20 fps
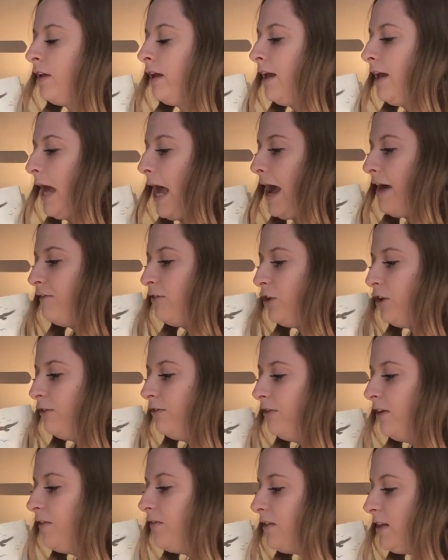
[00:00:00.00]
After
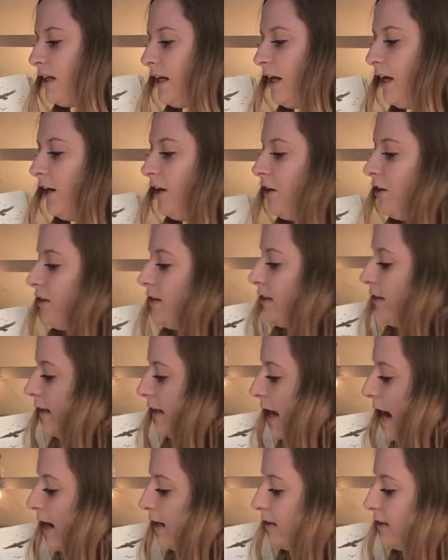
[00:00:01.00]
50 years, the
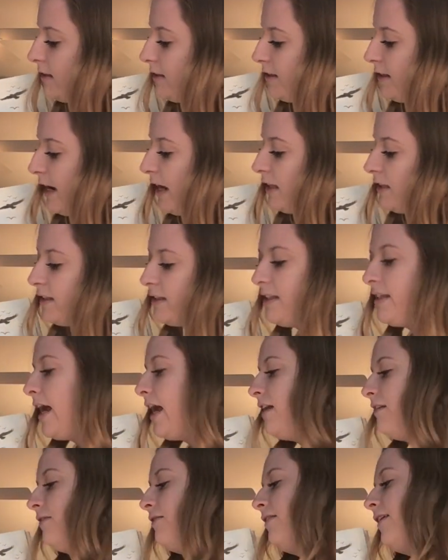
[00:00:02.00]
cactus stands
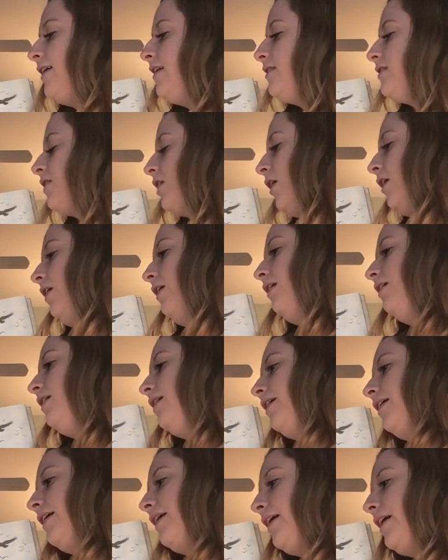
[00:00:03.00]
10 feet tall
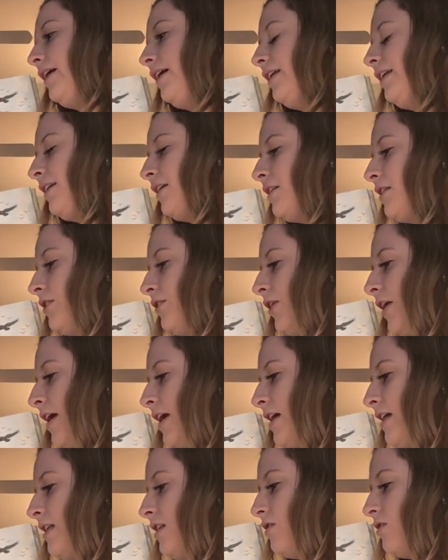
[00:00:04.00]
and looks
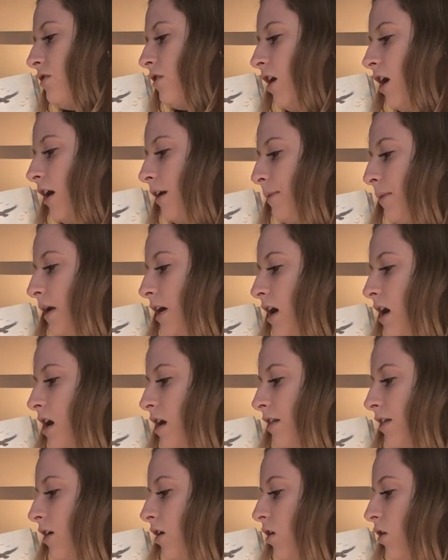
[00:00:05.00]
straight and strong
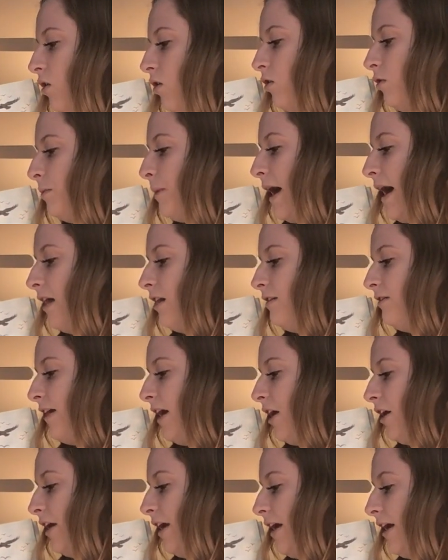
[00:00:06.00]
beyond the old Palo
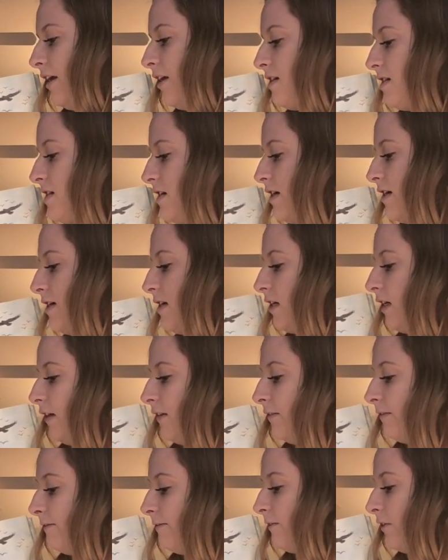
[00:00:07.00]
Verde.
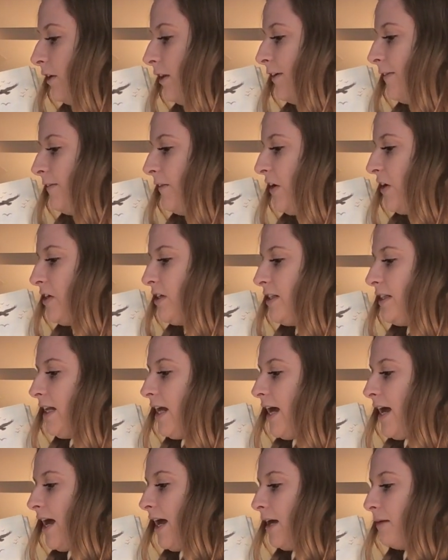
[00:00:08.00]
For the first
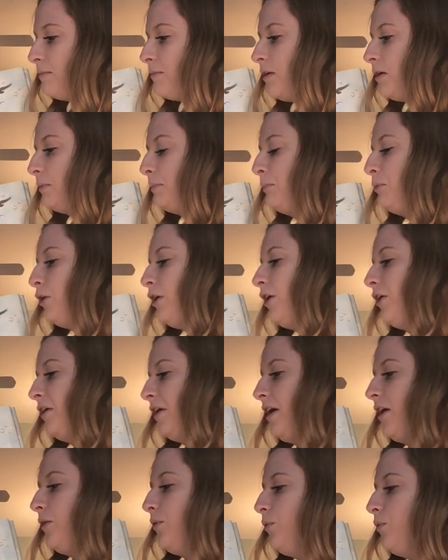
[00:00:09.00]
time,
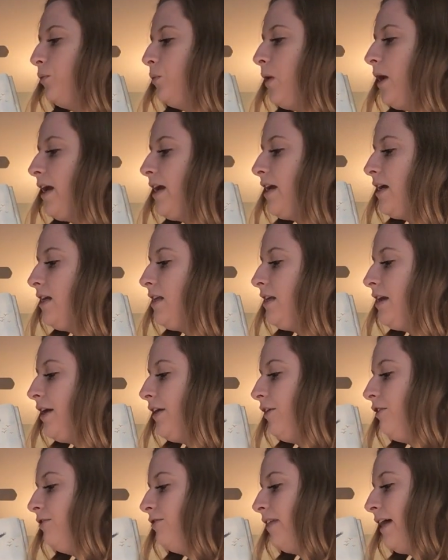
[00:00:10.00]
brilliant white and
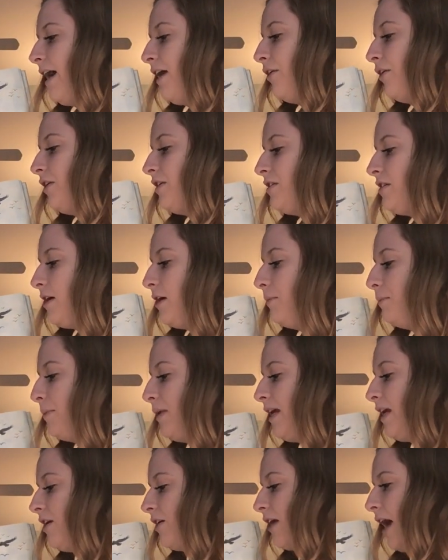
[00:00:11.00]
yellow flowers
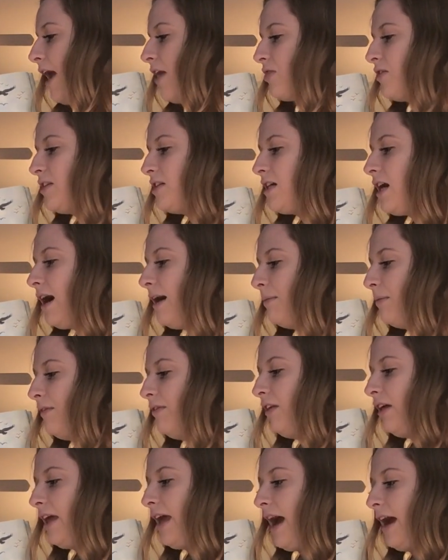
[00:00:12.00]
appear at the top
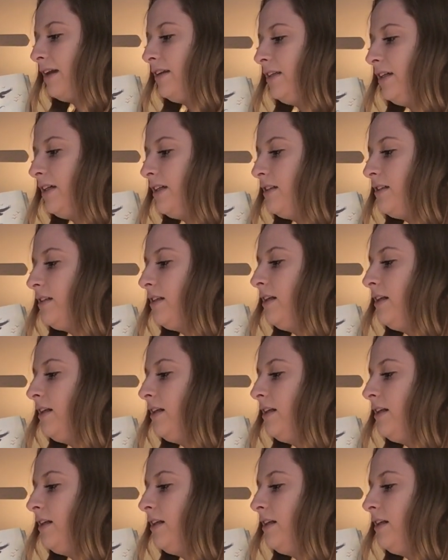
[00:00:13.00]
of the cactus.